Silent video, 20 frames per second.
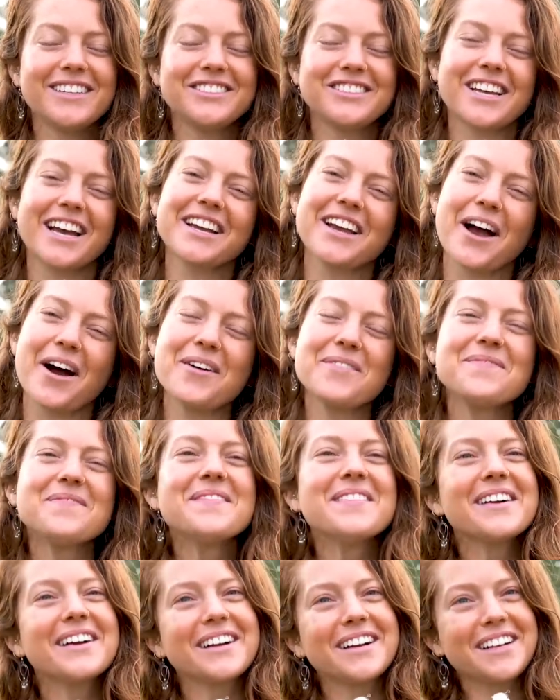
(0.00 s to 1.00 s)
check out
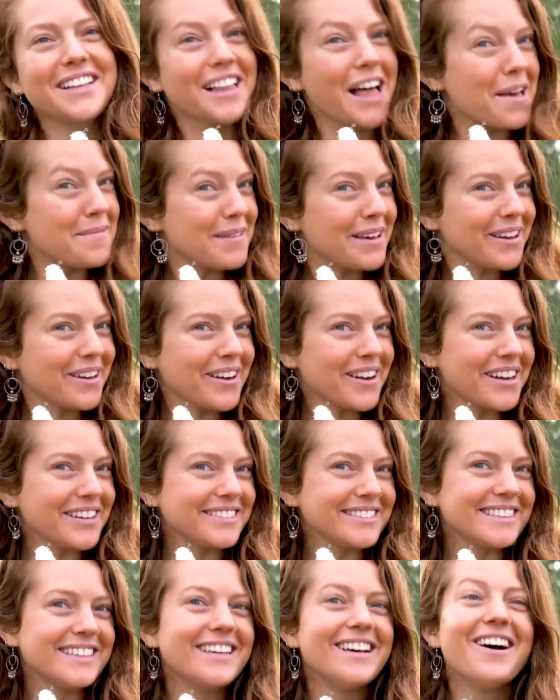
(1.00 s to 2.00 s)
Climate Guard,
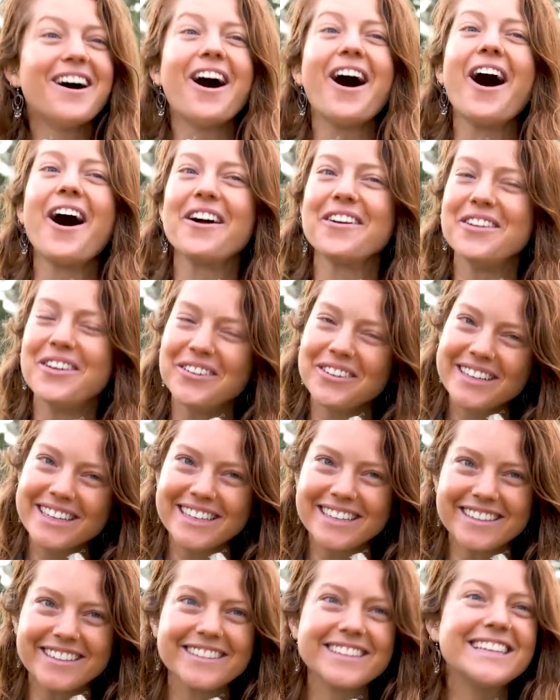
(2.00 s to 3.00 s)
our
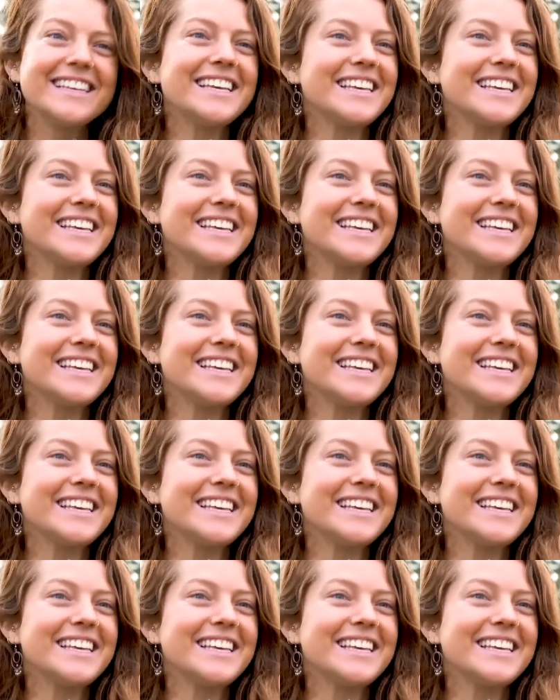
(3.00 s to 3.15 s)
no-kill,